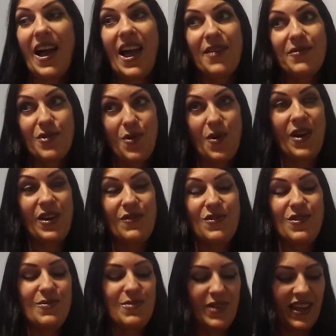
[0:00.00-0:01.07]
I have quite a
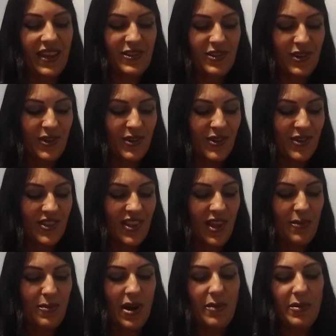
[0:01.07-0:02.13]
few planters, and
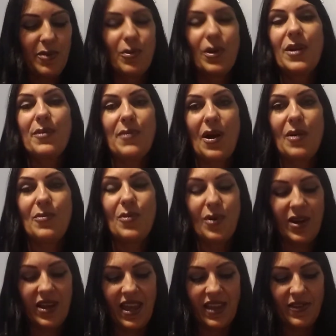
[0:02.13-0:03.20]
I'll probably bring them out
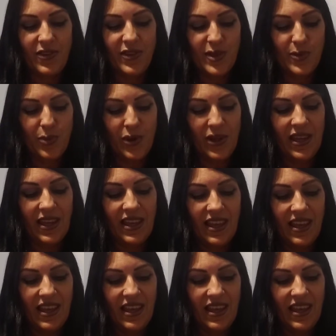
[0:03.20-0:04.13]
more again in the spring.